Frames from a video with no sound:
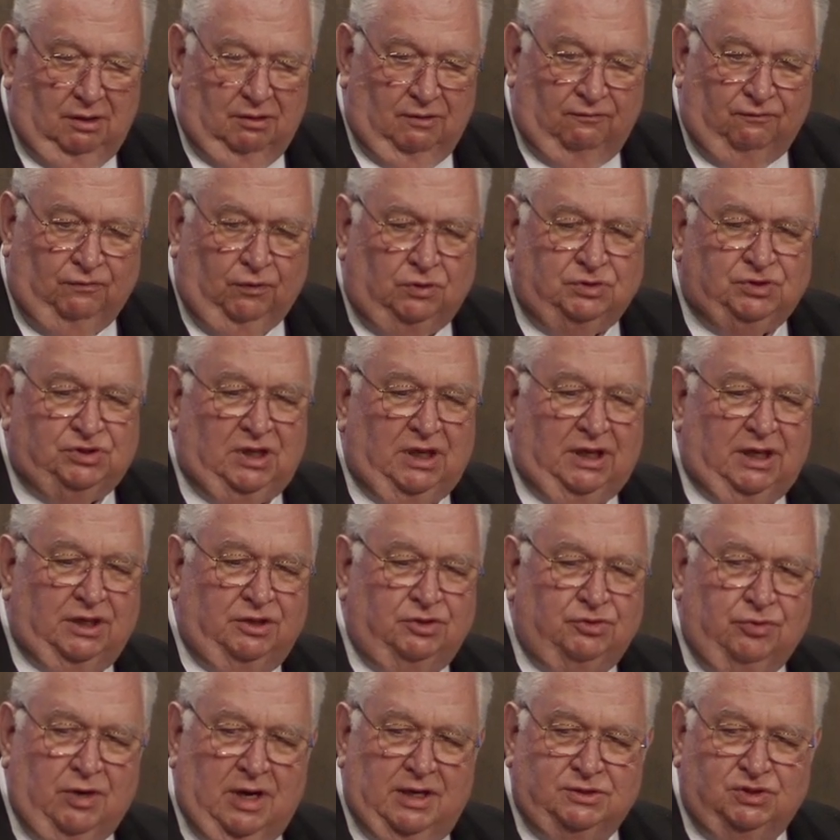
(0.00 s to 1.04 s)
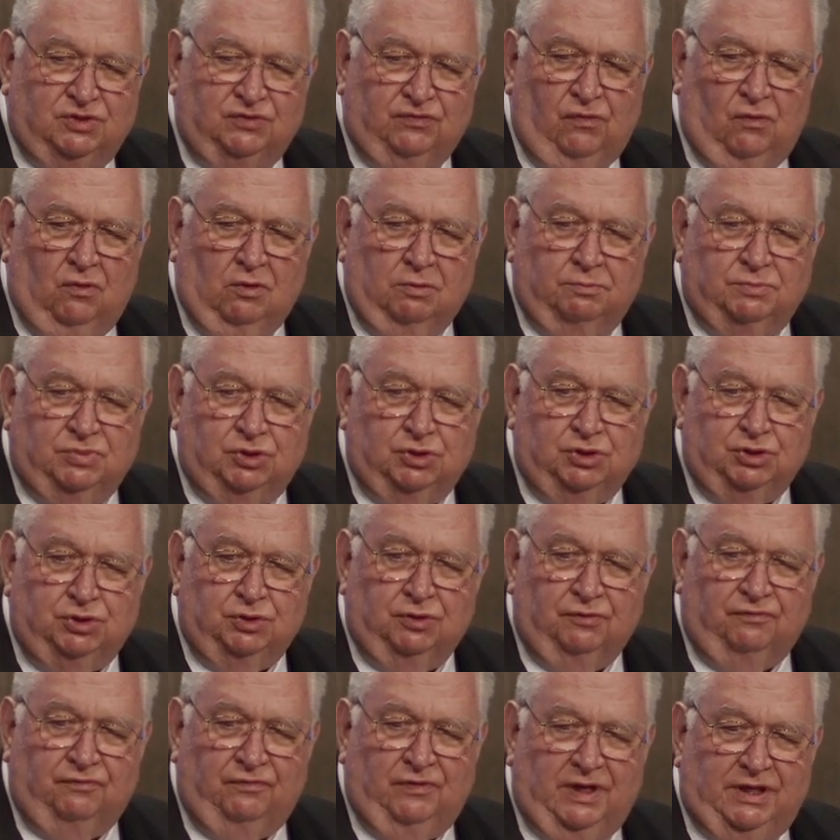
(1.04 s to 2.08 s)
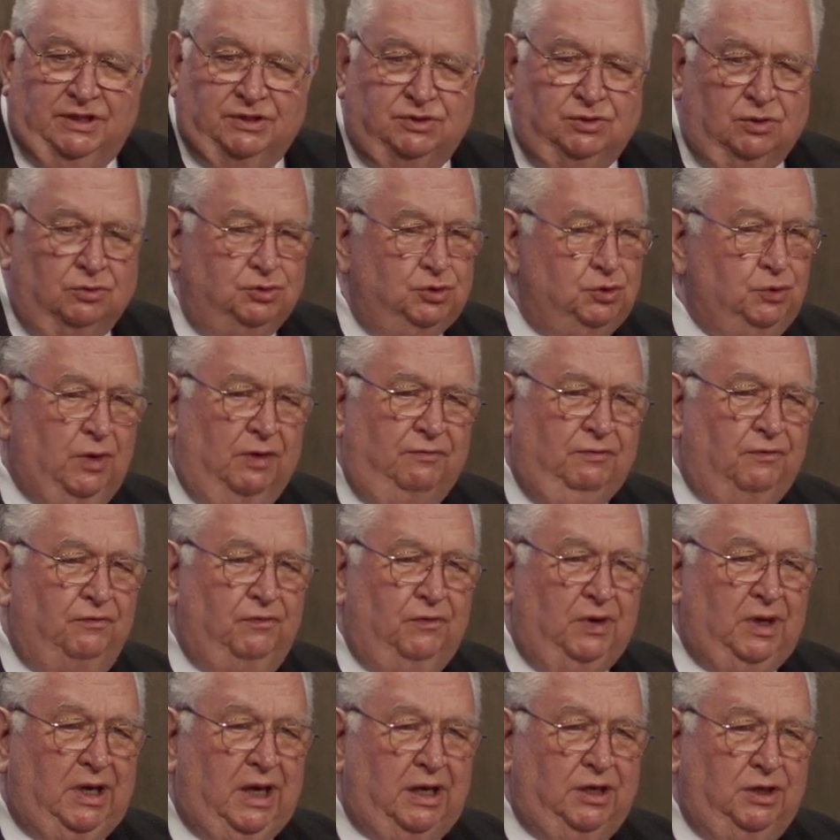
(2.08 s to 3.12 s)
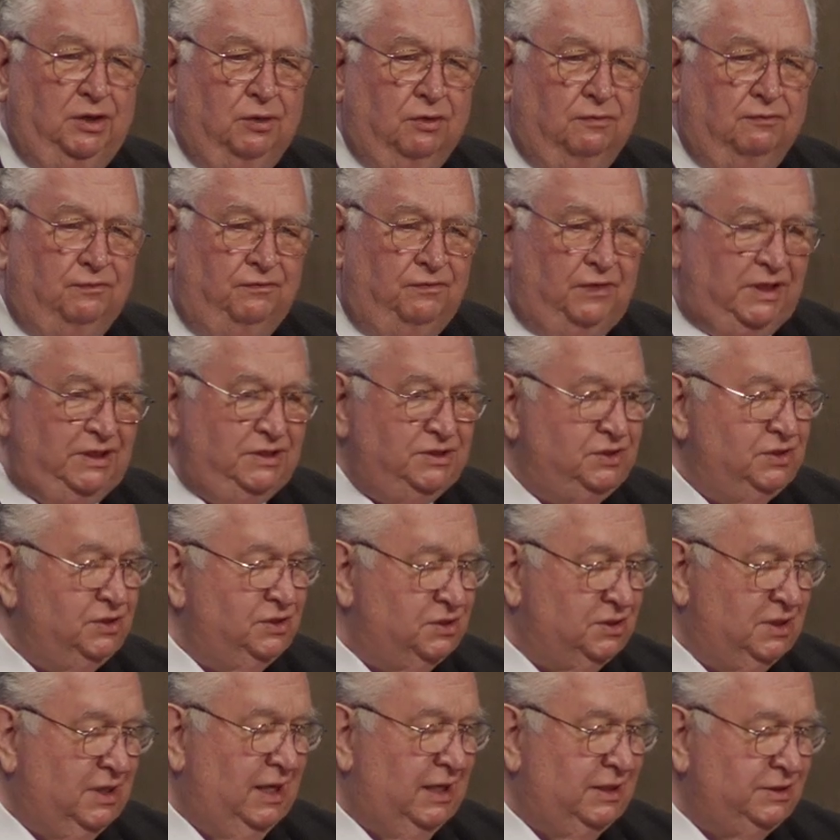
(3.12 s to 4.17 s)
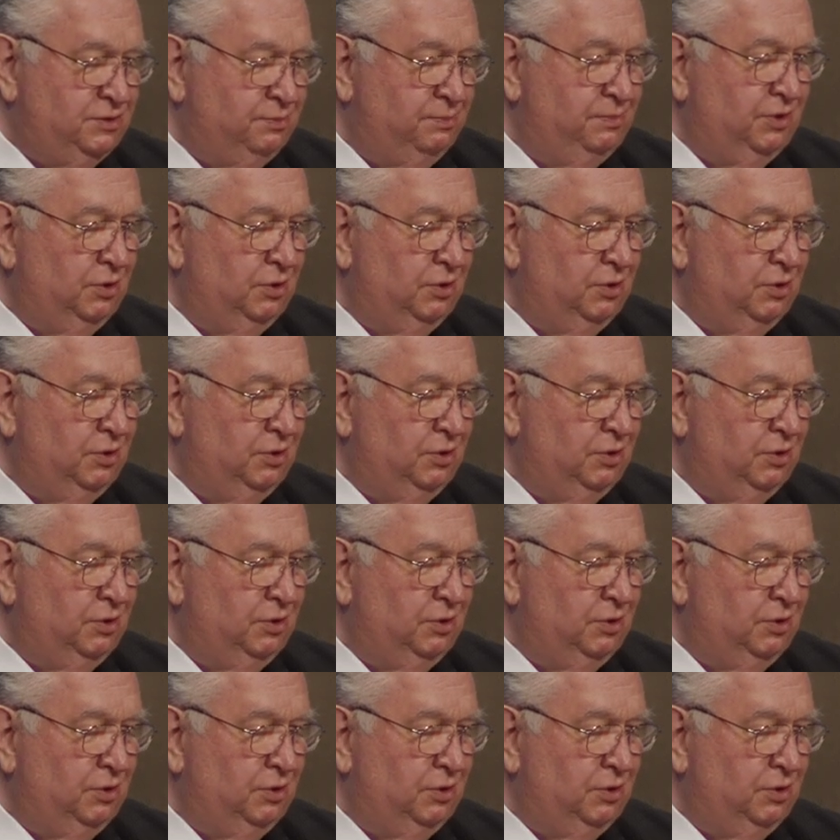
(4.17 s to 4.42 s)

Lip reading: The first thing it transforms is your face. Don't you ever forget, your face is God's